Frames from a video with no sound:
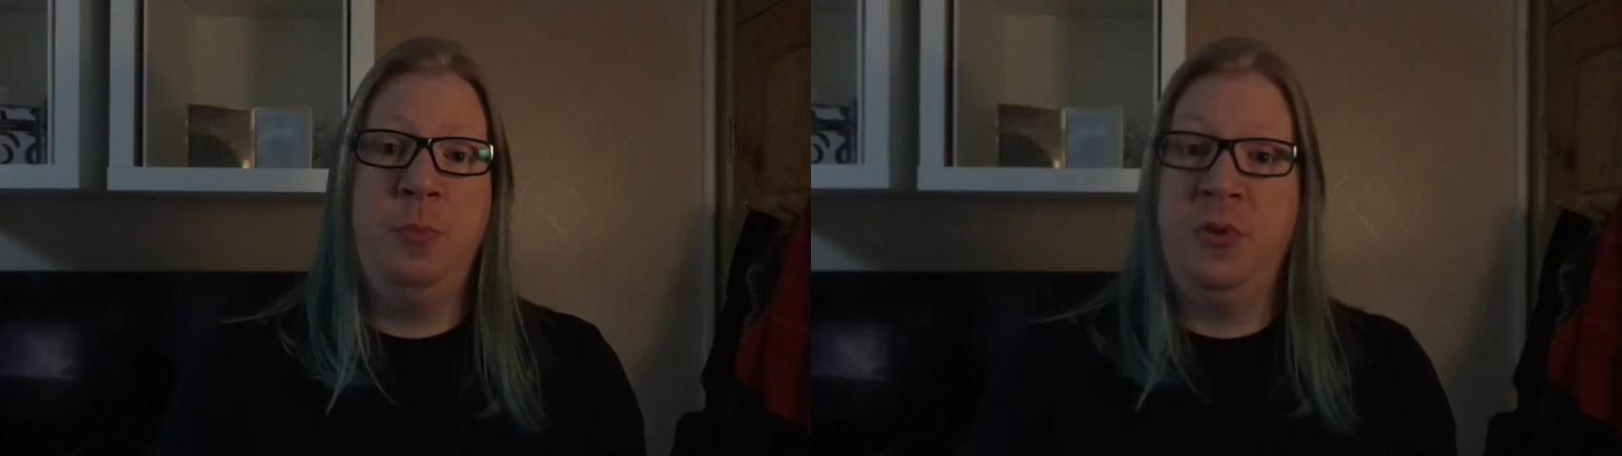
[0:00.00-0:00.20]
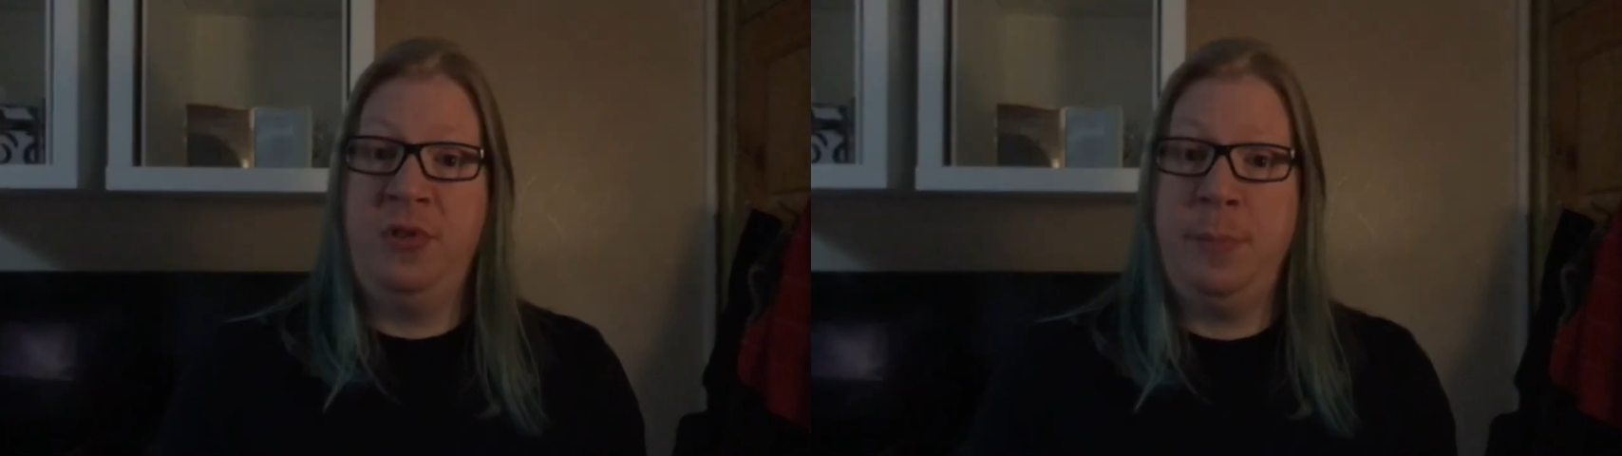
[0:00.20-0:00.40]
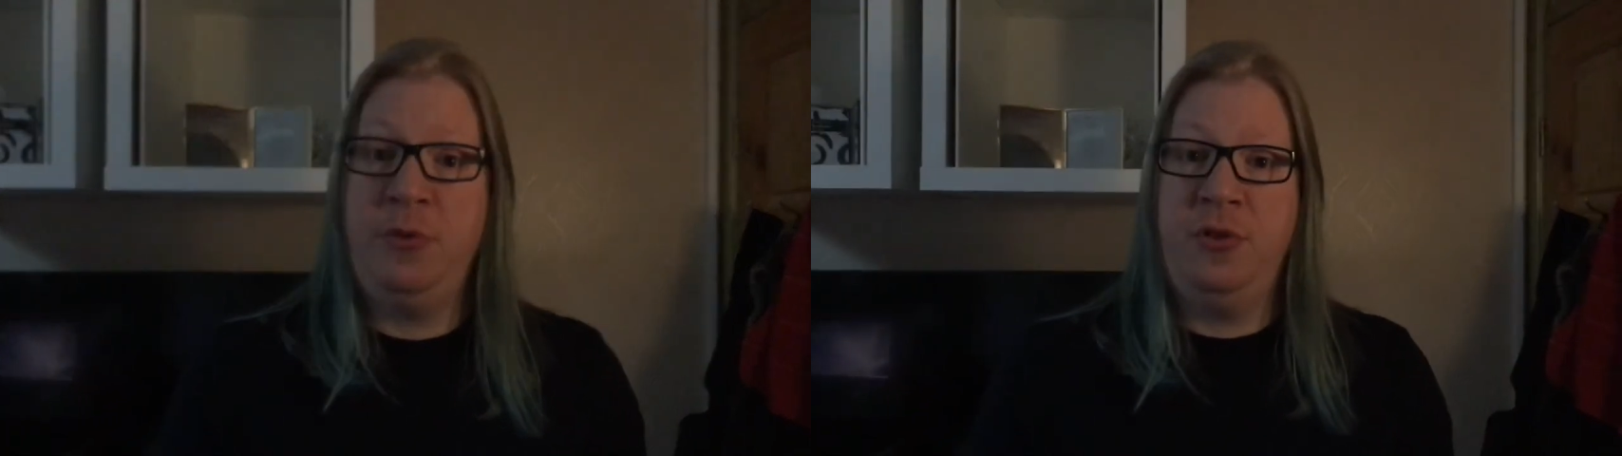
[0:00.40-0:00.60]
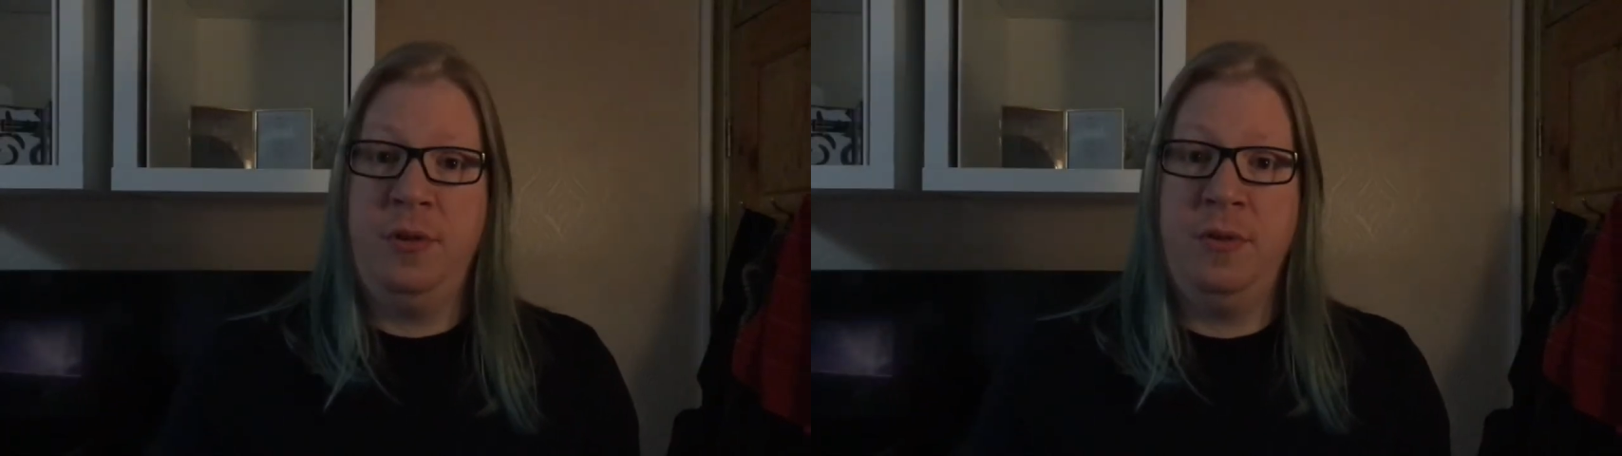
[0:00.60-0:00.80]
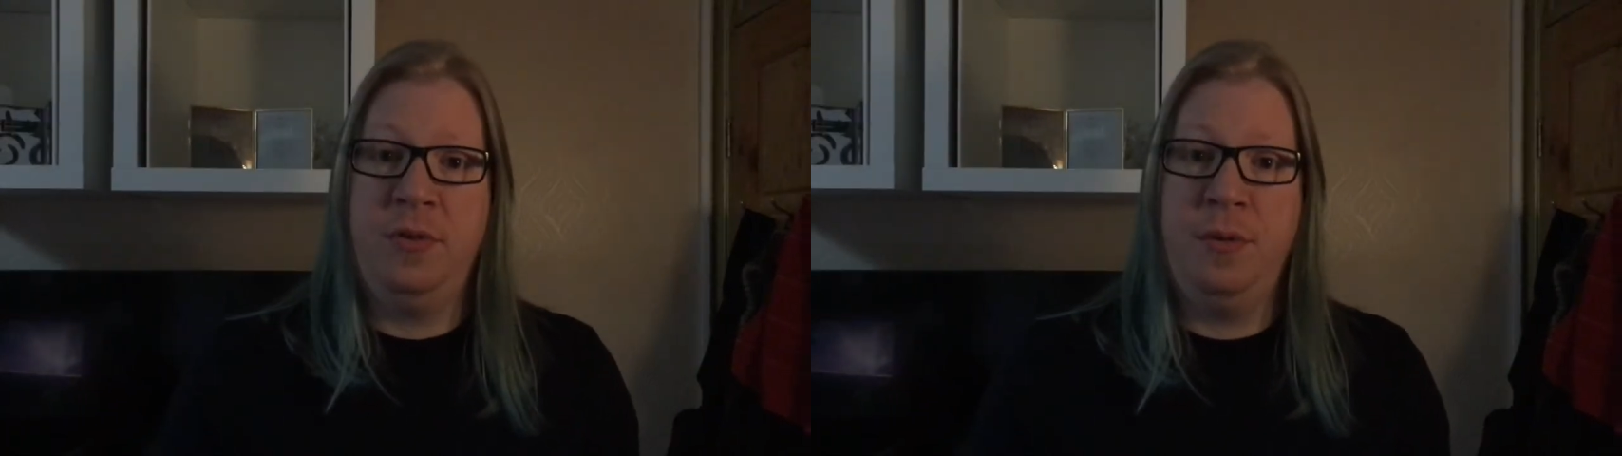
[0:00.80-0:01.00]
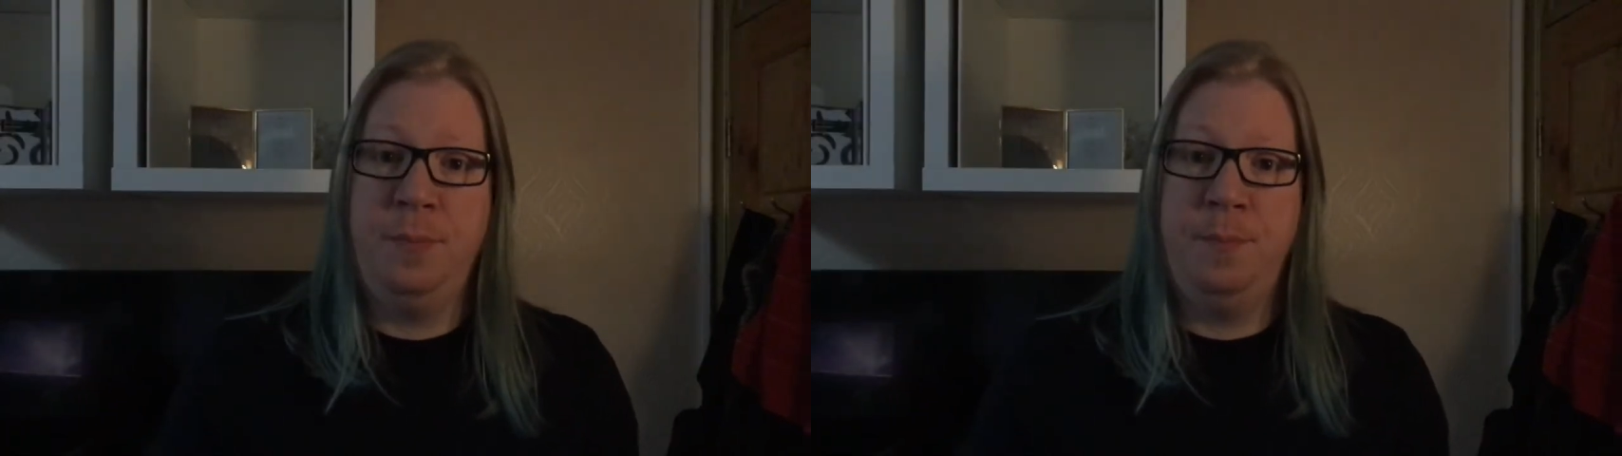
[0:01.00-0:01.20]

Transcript: perceptions.